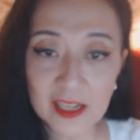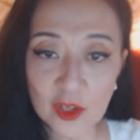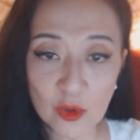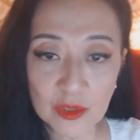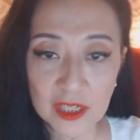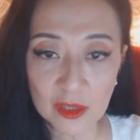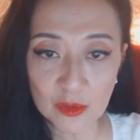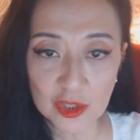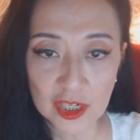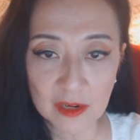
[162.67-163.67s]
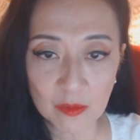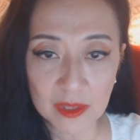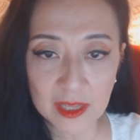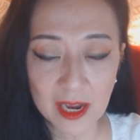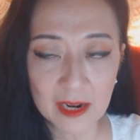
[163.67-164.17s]
and no solution
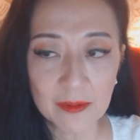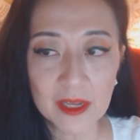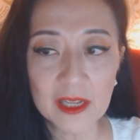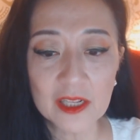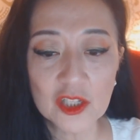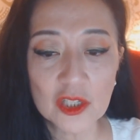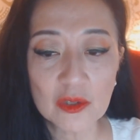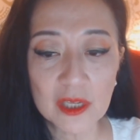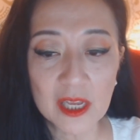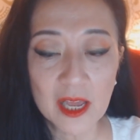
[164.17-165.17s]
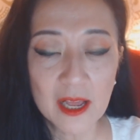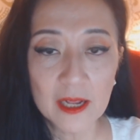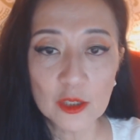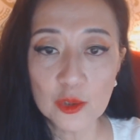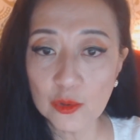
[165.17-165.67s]
with that. It just only
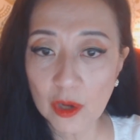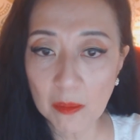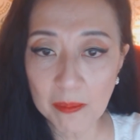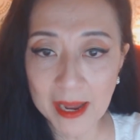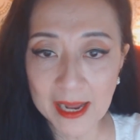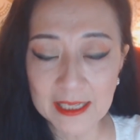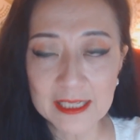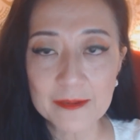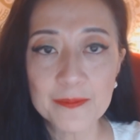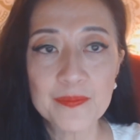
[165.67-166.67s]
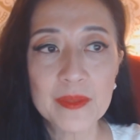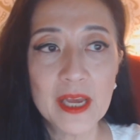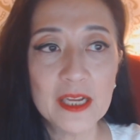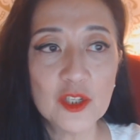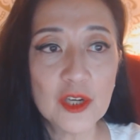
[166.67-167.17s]
do your best
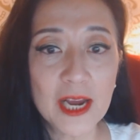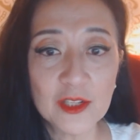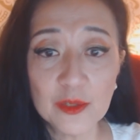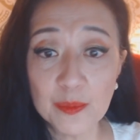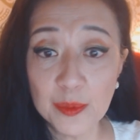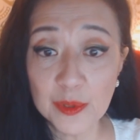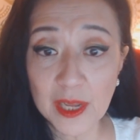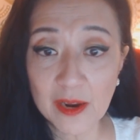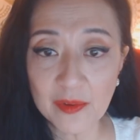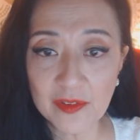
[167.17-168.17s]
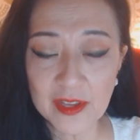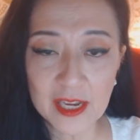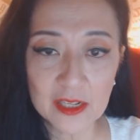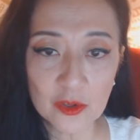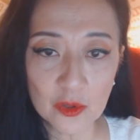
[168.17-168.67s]
and try to put
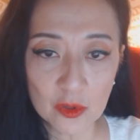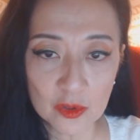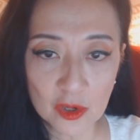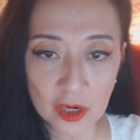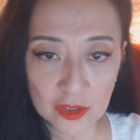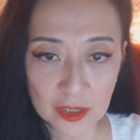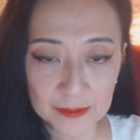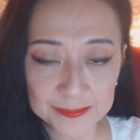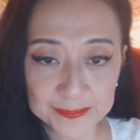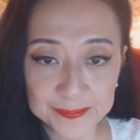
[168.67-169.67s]
everything under your own control.